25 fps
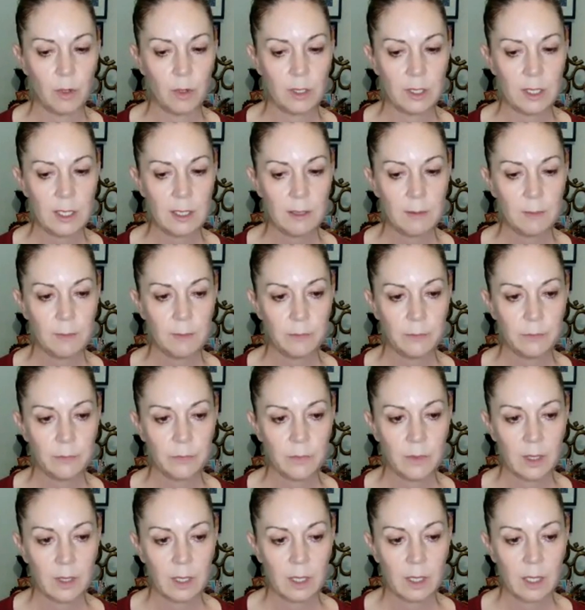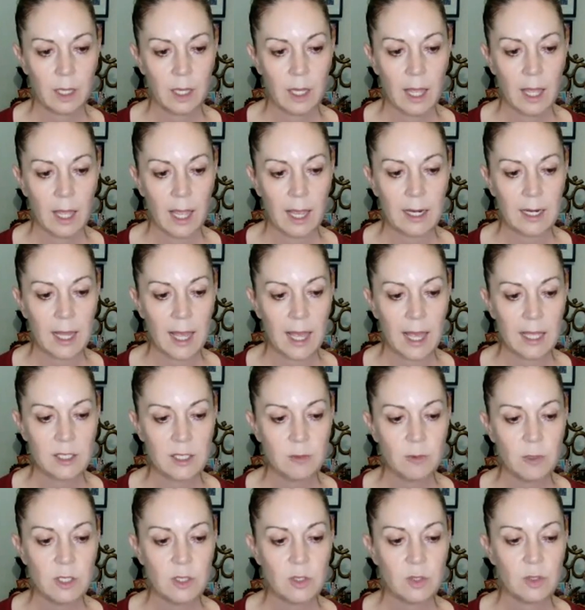the body. And
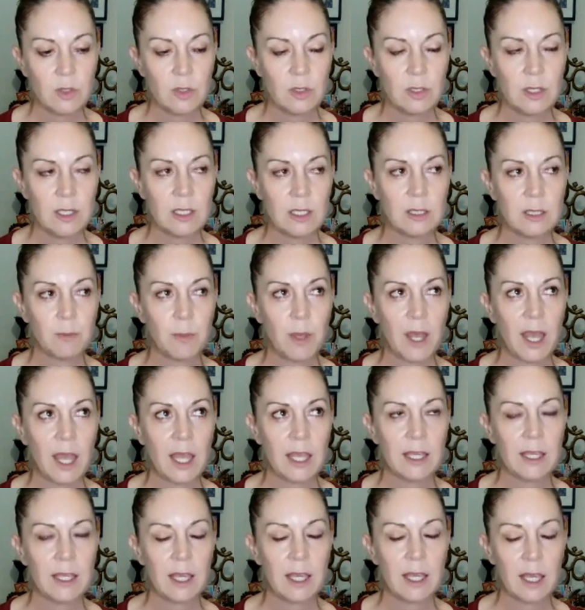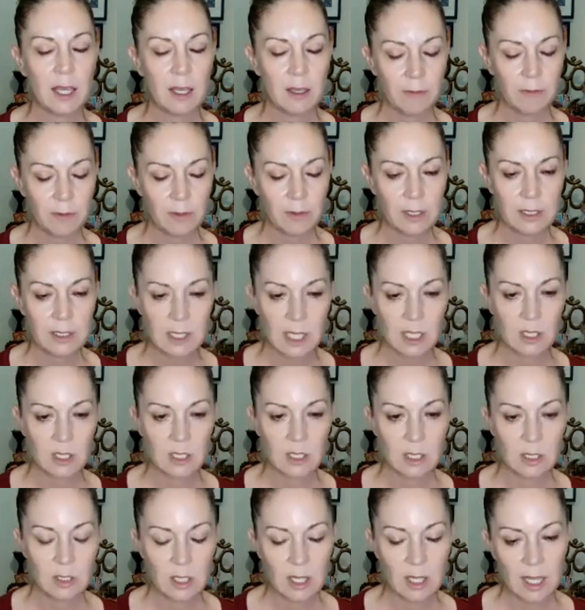as we do this, pay careful
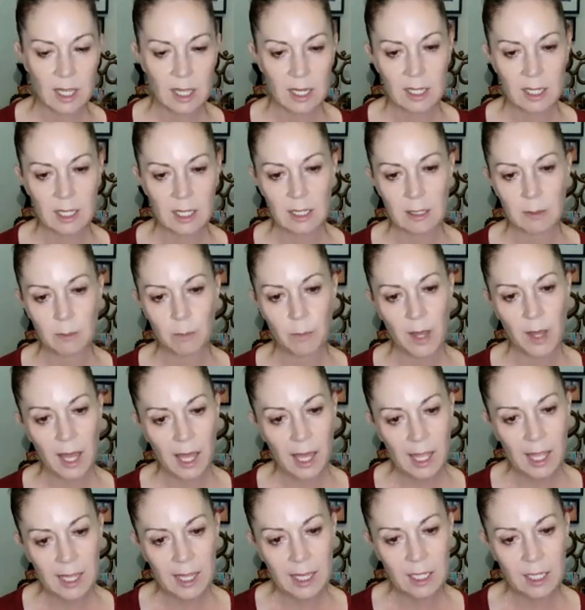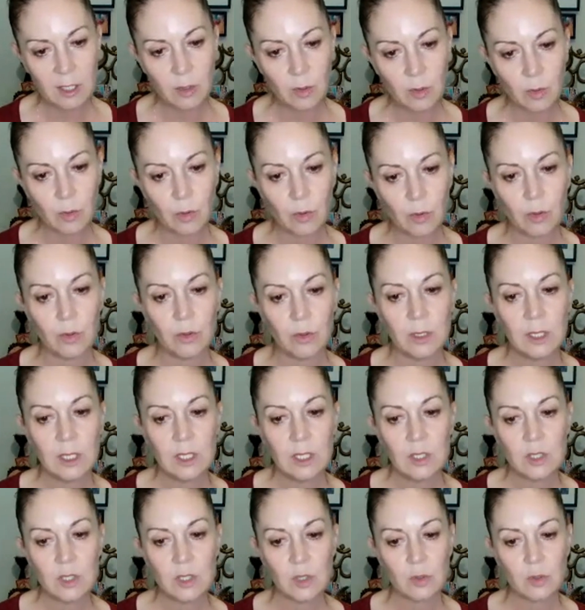attention to any pain or
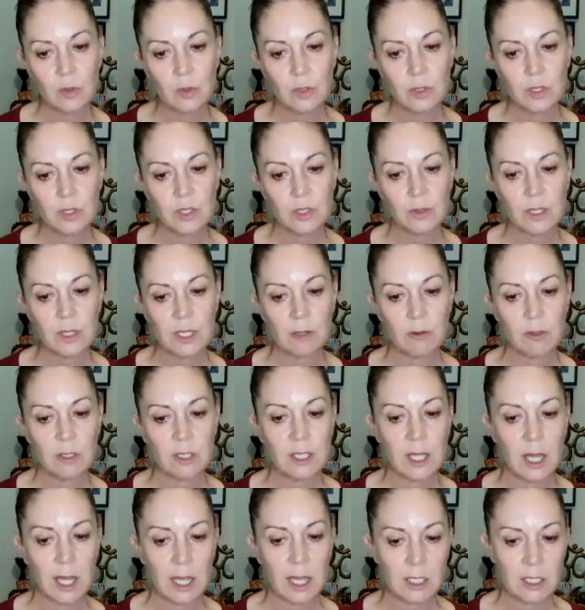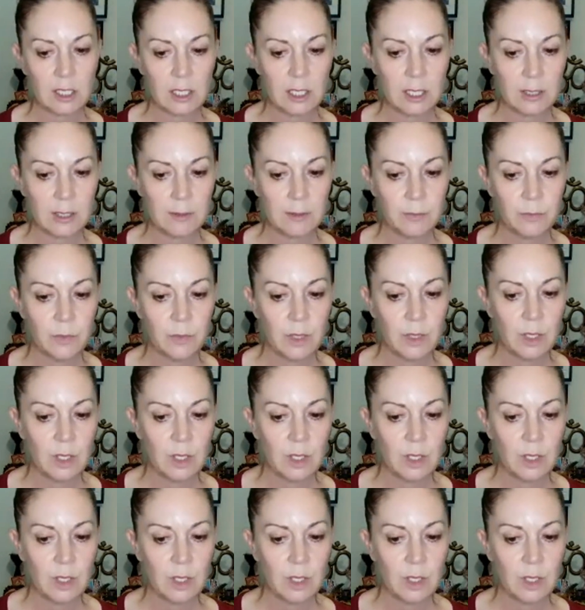soreness or irritation,